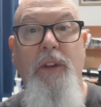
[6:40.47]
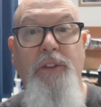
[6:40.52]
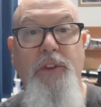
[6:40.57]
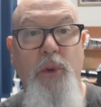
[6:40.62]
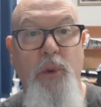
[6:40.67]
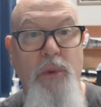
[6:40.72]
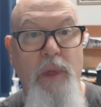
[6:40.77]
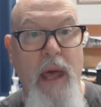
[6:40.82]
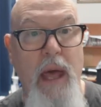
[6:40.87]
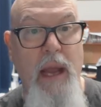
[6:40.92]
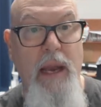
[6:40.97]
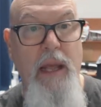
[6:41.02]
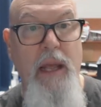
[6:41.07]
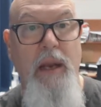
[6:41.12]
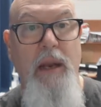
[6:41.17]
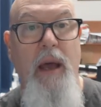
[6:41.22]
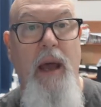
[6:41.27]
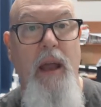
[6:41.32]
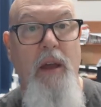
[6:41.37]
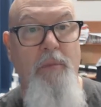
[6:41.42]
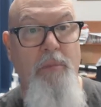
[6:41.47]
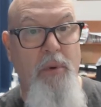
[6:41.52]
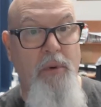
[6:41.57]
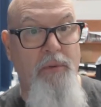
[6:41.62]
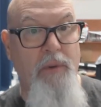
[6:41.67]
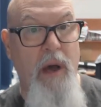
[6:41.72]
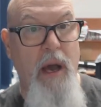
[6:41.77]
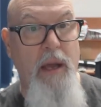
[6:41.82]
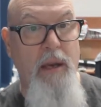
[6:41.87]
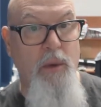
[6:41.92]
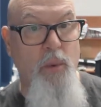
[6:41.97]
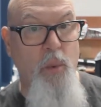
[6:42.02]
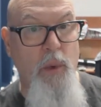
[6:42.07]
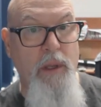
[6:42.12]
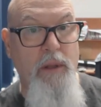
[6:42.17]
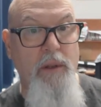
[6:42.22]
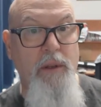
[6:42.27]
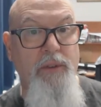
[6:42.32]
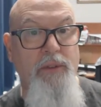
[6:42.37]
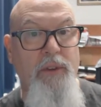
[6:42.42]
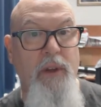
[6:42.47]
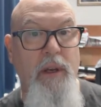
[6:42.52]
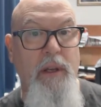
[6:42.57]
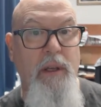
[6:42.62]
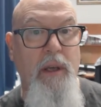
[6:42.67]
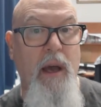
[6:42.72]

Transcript: To that end, I have provided weekly study